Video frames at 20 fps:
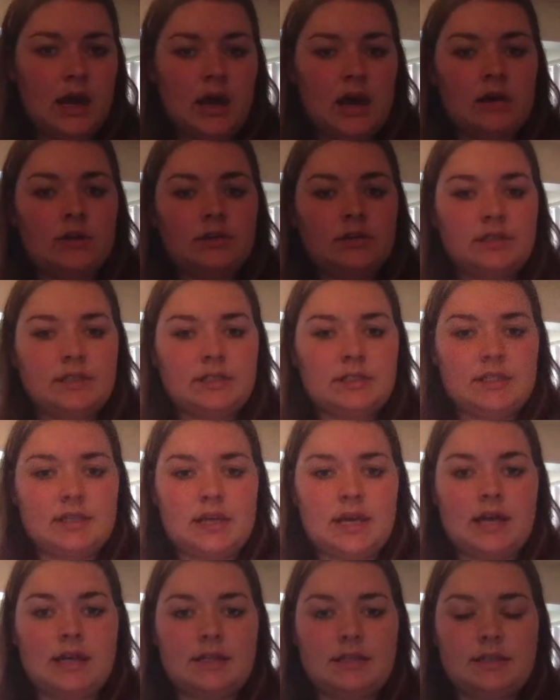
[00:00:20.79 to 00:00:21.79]
I'll
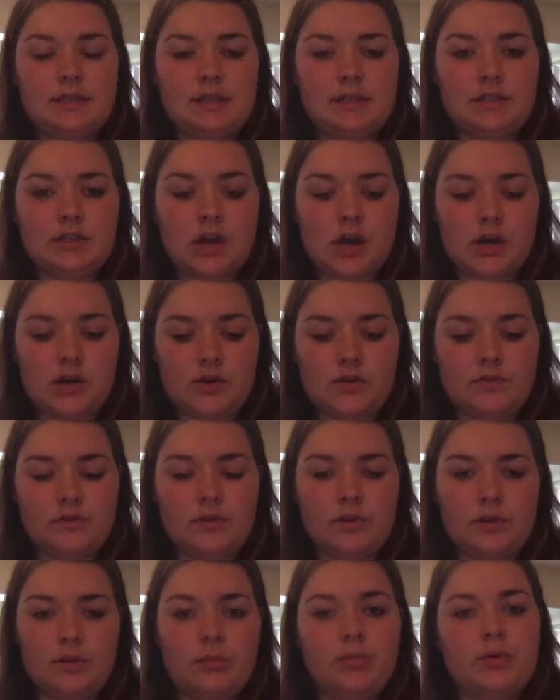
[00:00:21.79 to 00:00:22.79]
discuss and talk
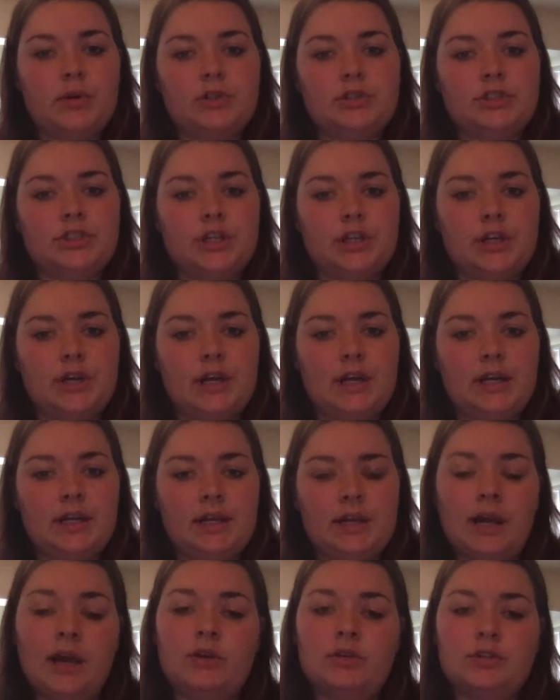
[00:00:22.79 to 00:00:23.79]
over the brochure, and
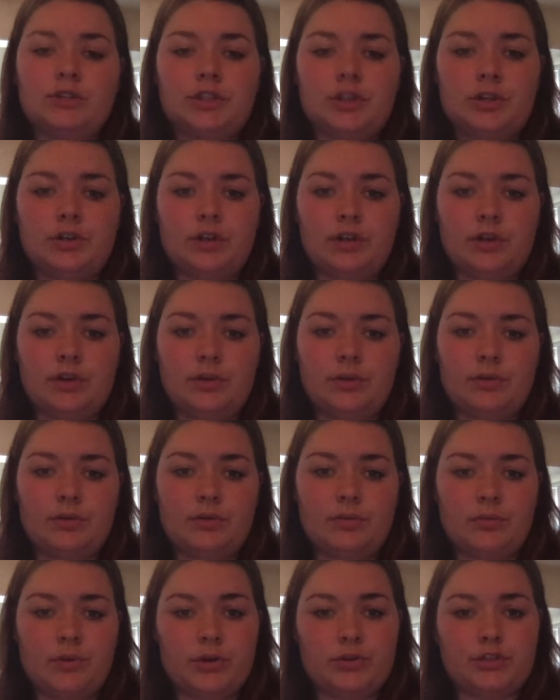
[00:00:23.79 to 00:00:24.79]
then I'll show you
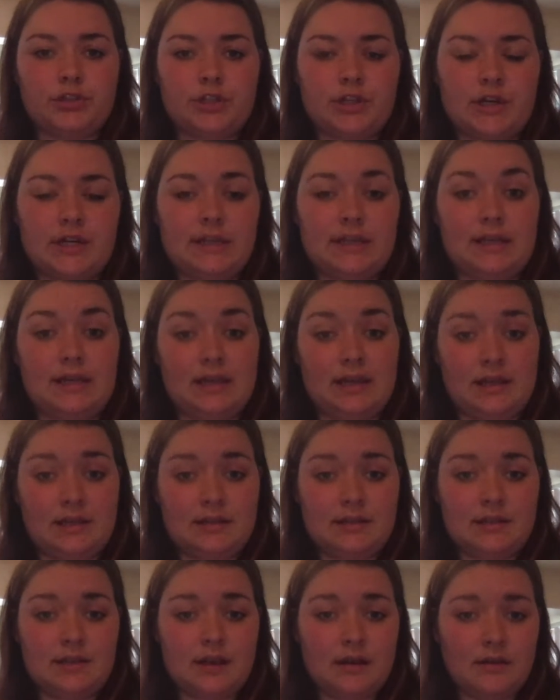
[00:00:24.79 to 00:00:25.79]
the brochure at the
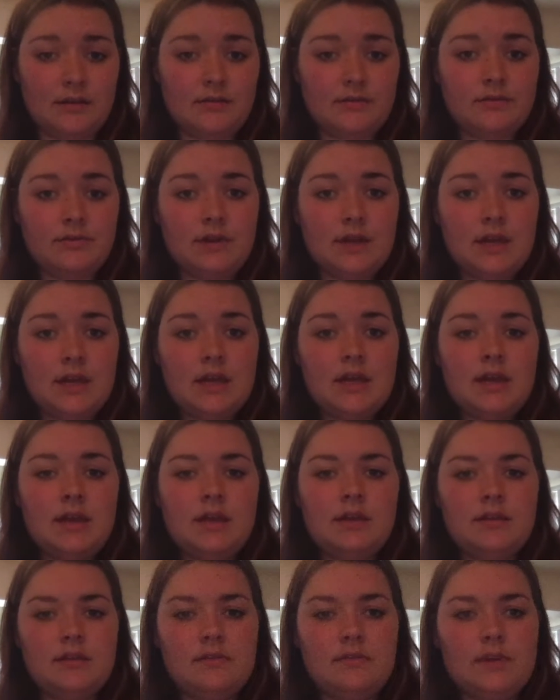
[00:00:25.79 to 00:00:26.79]
end of
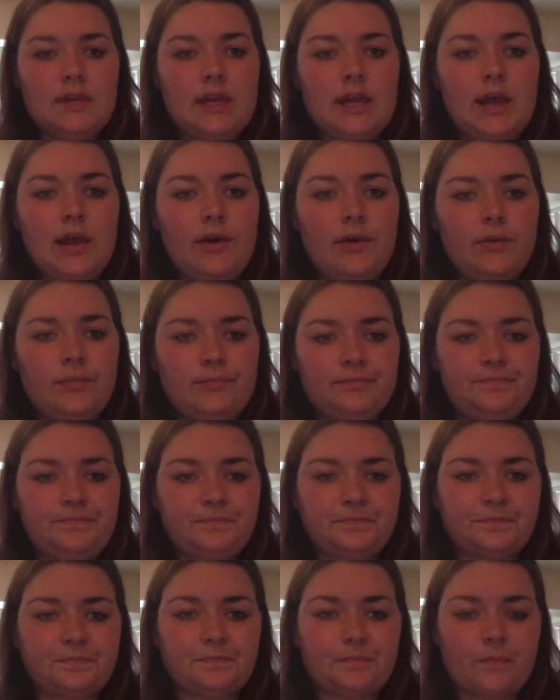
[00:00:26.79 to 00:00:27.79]
the video.
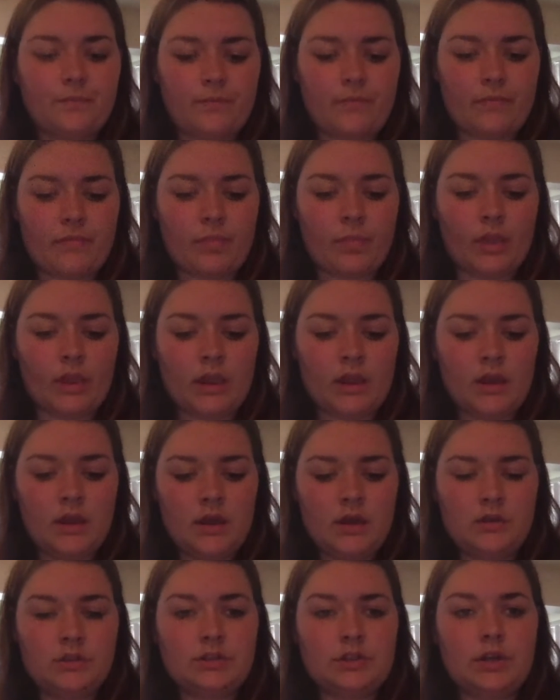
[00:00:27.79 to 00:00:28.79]

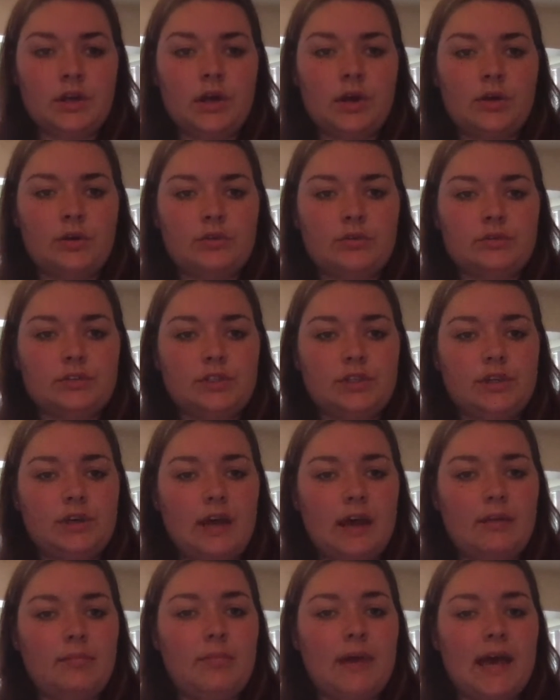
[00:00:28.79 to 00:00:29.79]
So, do you
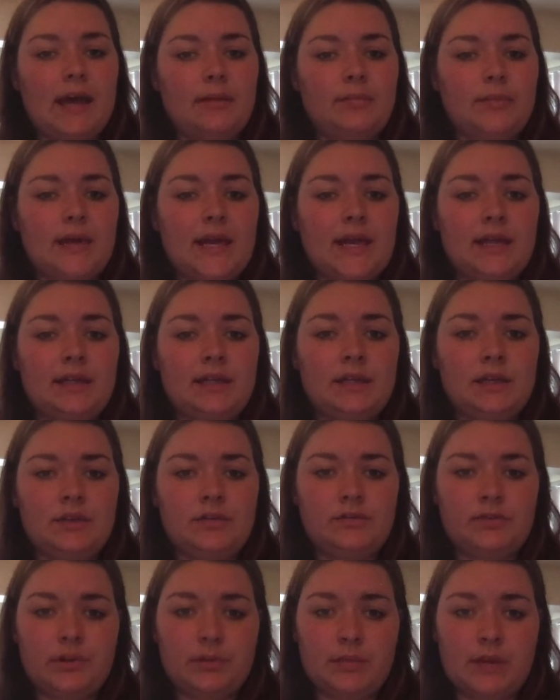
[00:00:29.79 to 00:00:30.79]
have back pain,
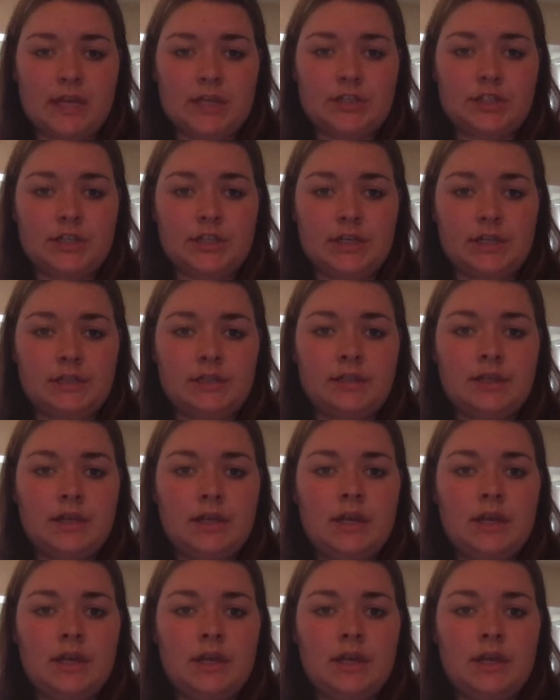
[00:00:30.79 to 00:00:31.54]
inflammation,